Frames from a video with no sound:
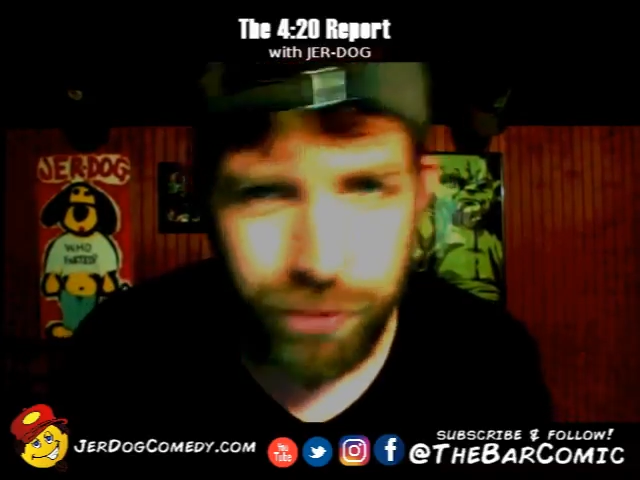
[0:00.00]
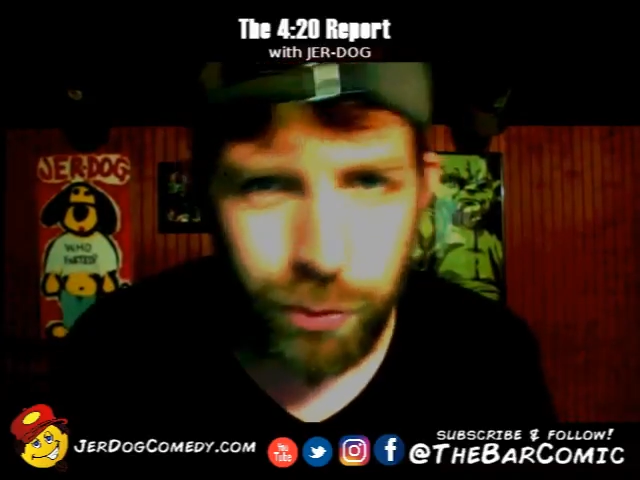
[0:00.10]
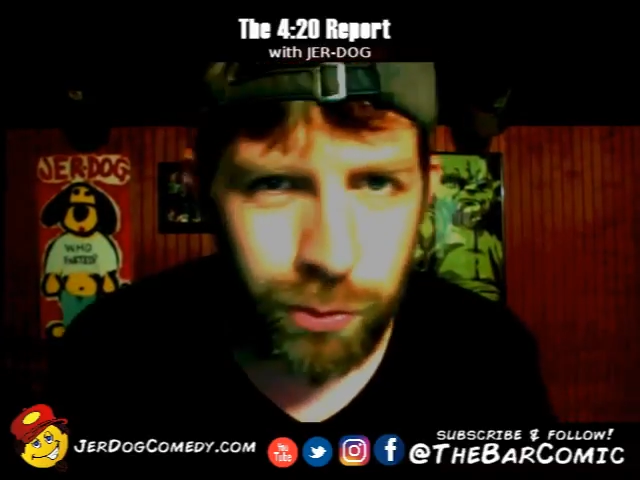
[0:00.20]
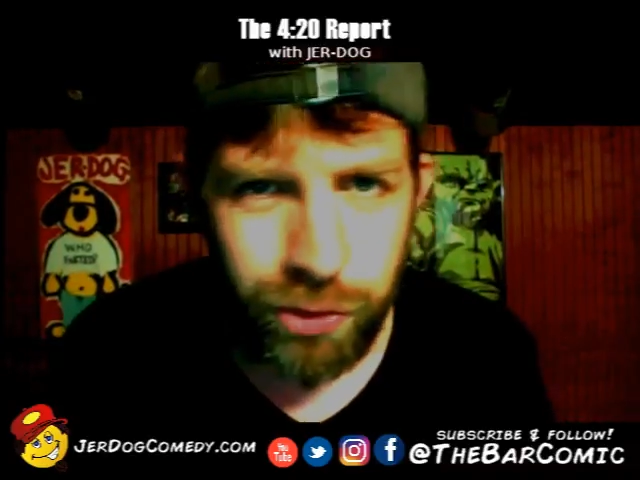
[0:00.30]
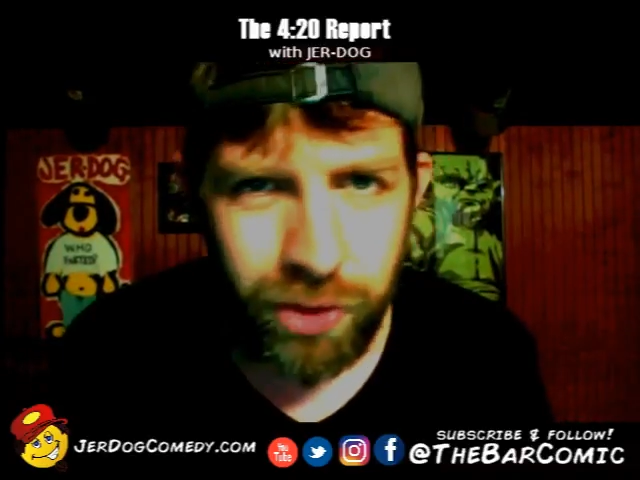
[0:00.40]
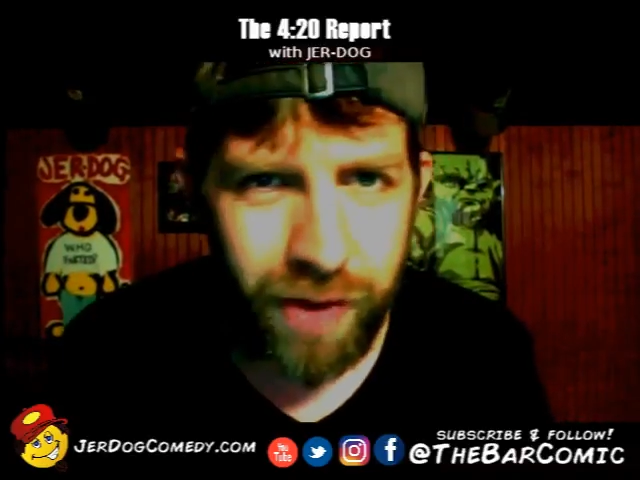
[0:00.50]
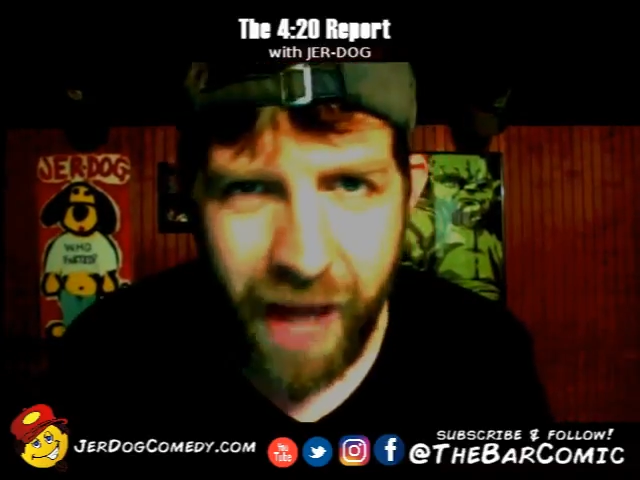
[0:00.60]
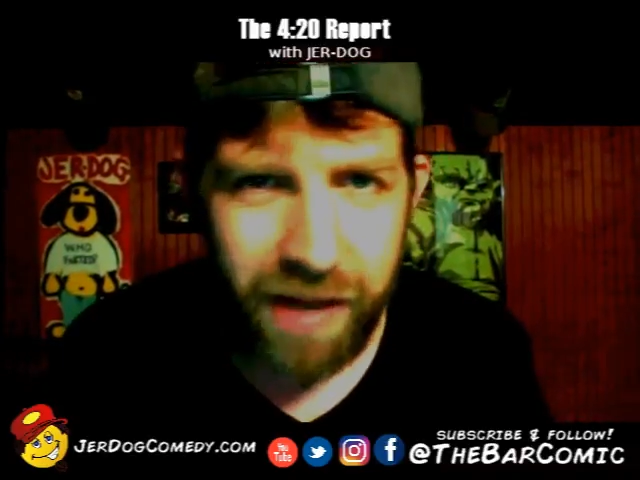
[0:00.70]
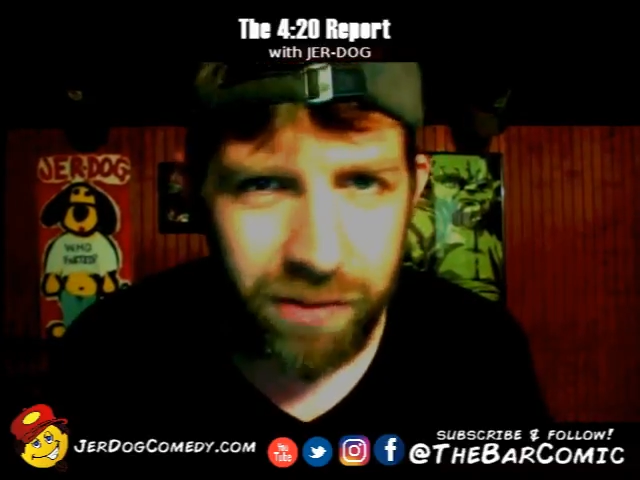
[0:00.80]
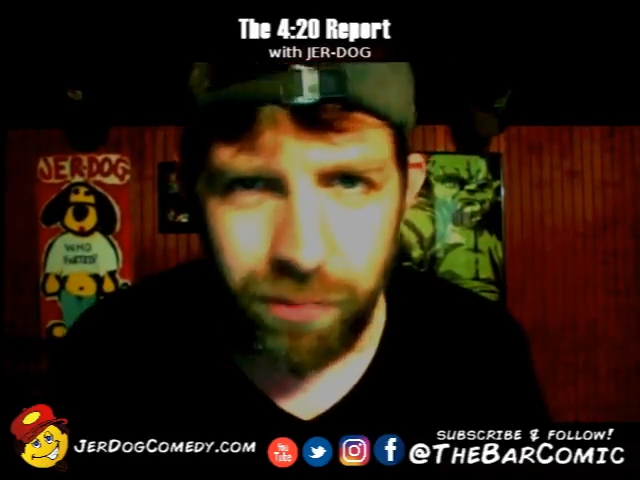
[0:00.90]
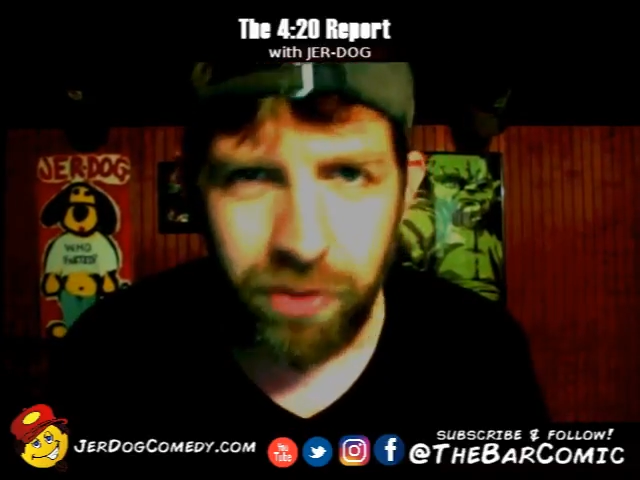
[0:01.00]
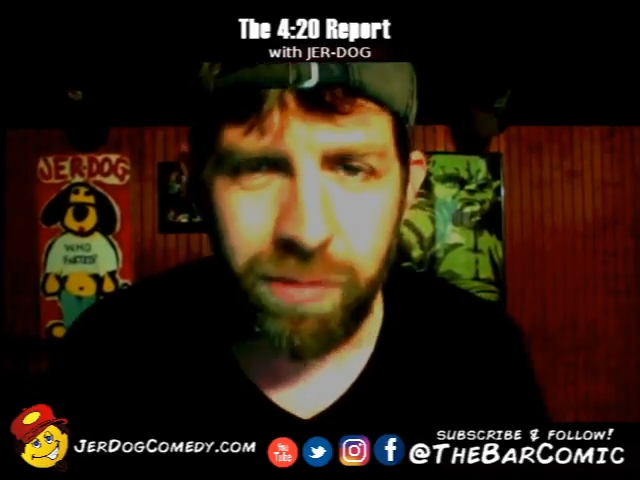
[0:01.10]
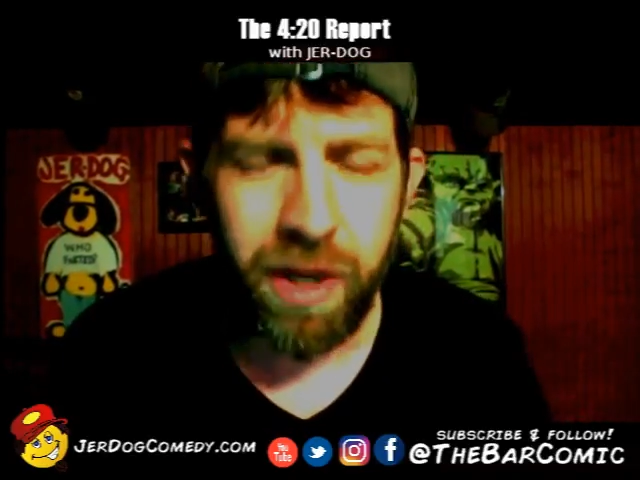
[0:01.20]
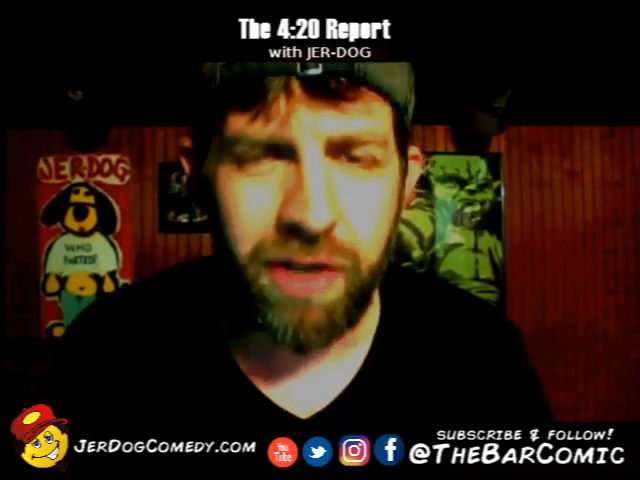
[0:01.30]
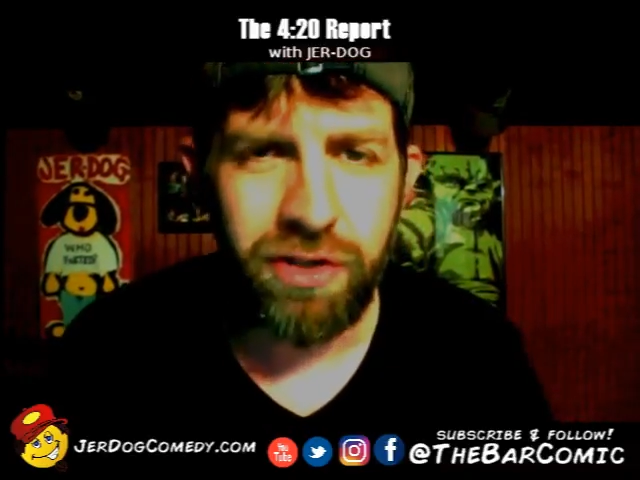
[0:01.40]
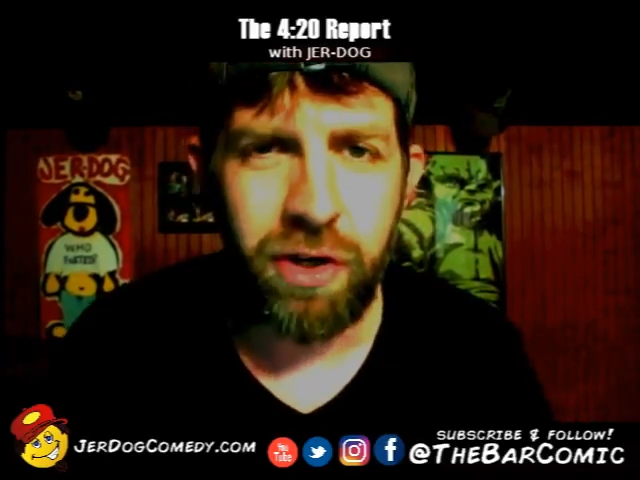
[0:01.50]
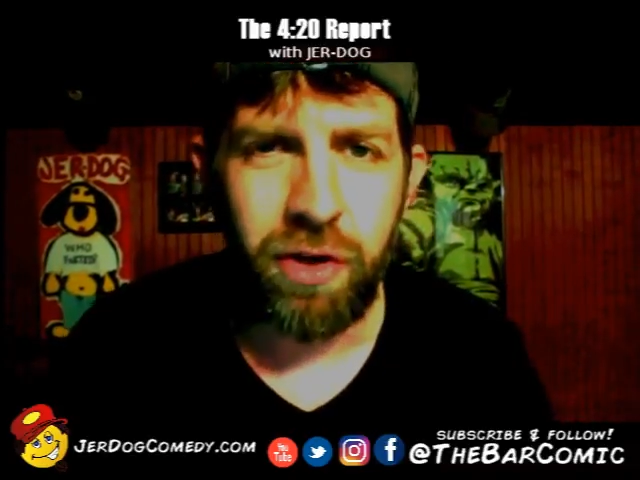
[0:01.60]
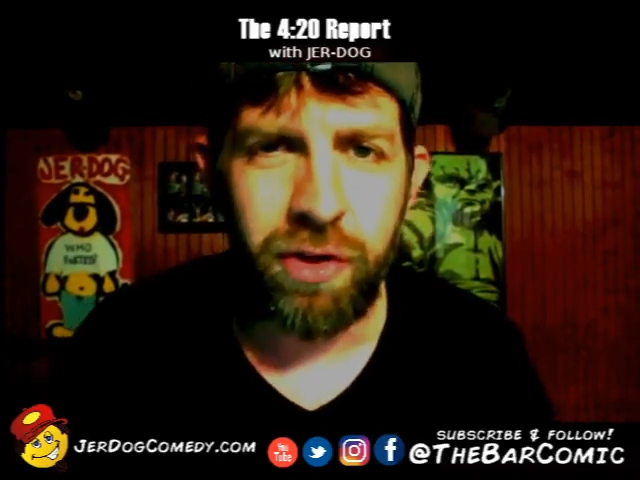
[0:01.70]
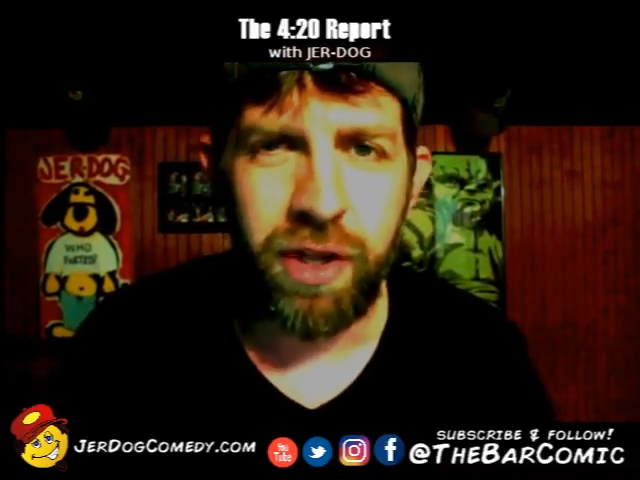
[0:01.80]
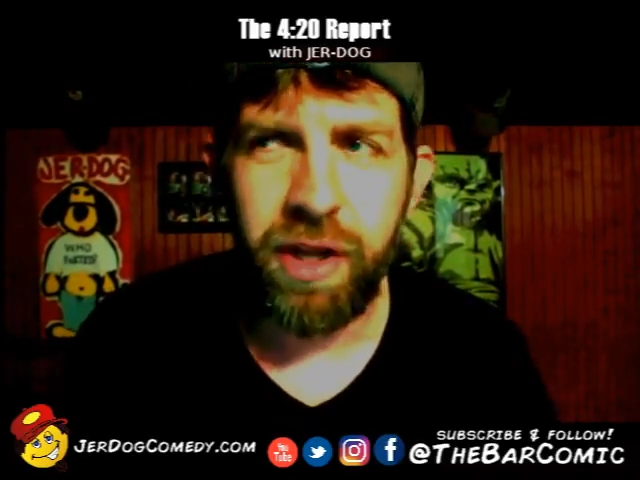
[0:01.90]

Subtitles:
do their act really much. You know,